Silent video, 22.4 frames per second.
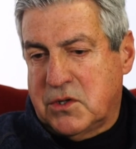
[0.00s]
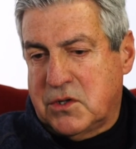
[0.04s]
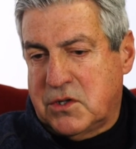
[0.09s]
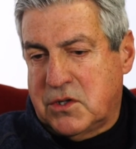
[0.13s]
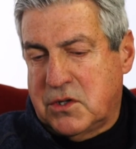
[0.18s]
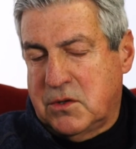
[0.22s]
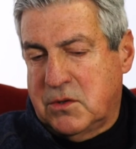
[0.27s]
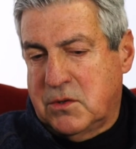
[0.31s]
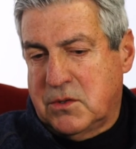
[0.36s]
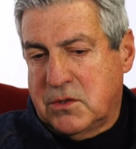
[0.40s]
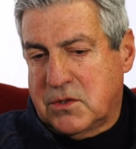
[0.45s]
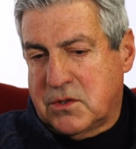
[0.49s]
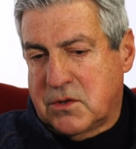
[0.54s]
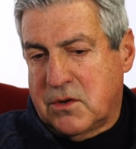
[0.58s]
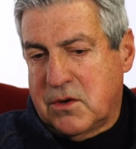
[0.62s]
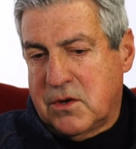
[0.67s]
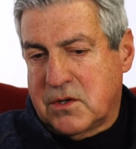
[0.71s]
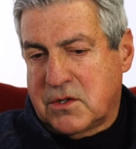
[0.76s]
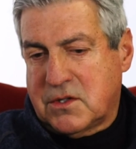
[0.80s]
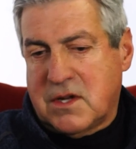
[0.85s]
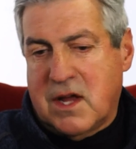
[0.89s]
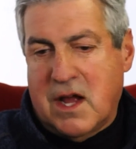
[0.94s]
shoes or
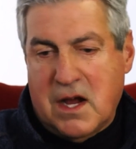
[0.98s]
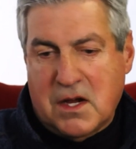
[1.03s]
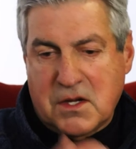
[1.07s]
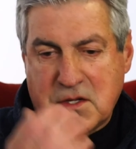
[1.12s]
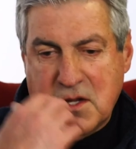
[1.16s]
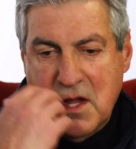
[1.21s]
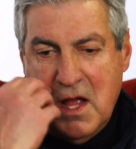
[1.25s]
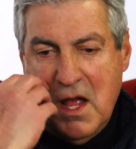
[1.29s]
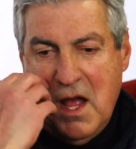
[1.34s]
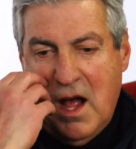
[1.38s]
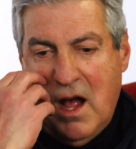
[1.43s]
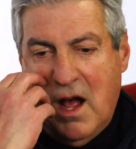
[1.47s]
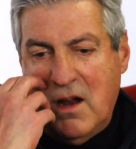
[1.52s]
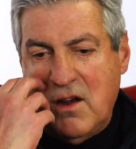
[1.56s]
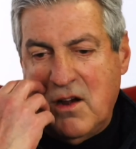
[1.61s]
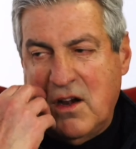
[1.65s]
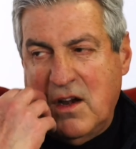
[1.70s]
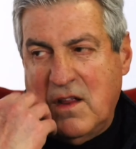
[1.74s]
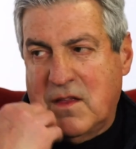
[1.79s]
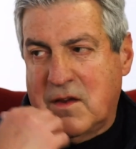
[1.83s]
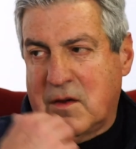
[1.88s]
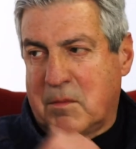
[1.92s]
your socks
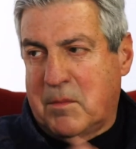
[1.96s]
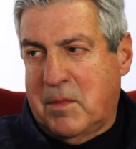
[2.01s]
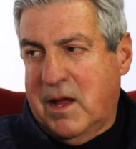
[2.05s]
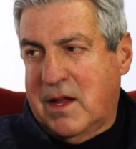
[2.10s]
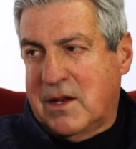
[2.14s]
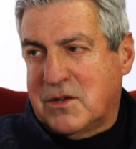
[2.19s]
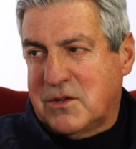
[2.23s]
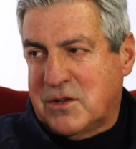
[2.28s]
underneath your bed,